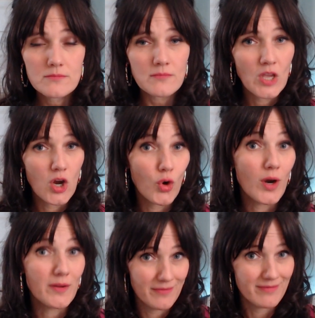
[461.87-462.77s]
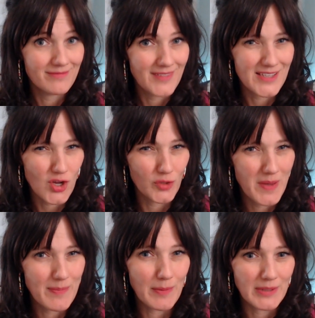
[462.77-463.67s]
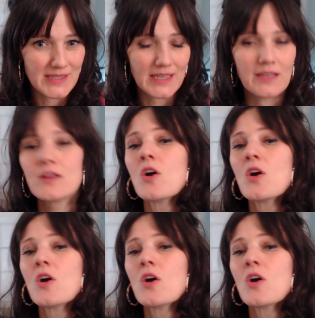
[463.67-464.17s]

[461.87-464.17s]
or that's called people pleasing.